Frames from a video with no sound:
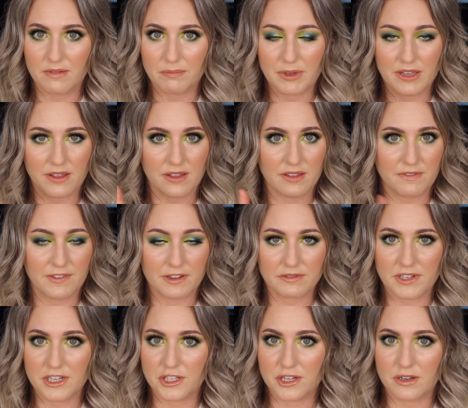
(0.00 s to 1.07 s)
My
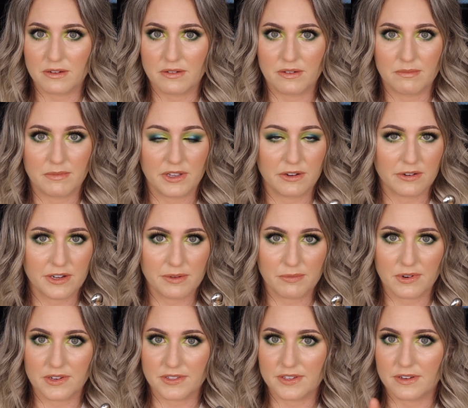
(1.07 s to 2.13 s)
foundation, my cream
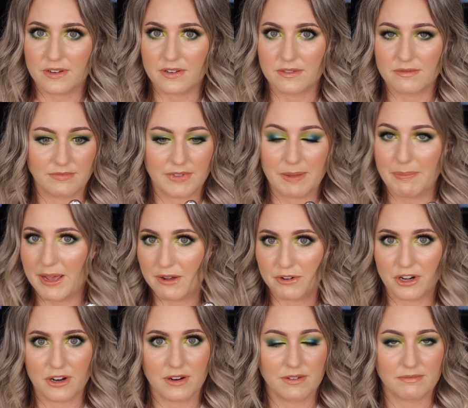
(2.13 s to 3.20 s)
bronzer, my
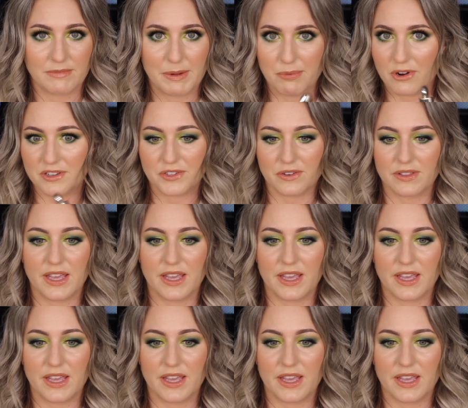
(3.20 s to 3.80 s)
powder, my bronzer.